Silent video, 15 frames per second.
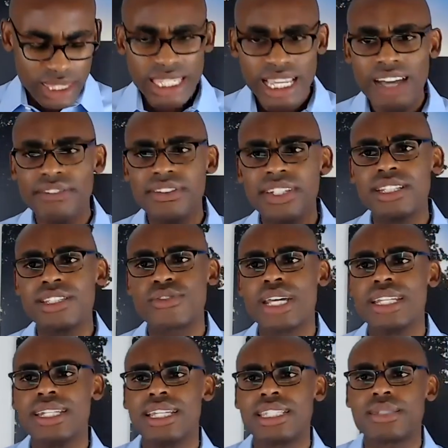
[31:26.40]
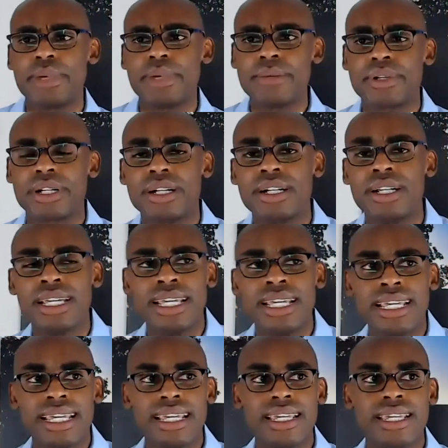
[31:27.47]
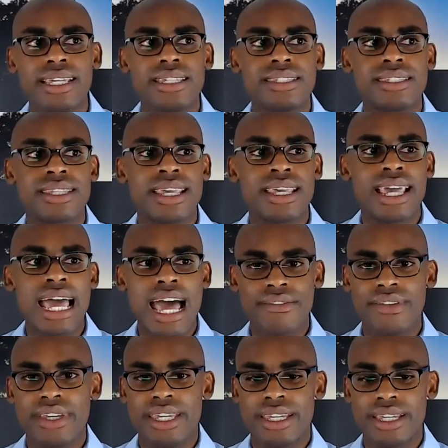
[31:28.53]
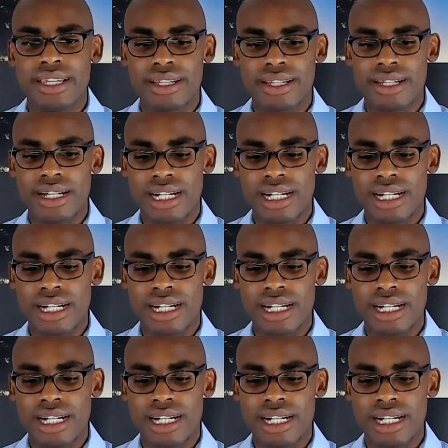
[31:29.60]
evidence readiness paper is having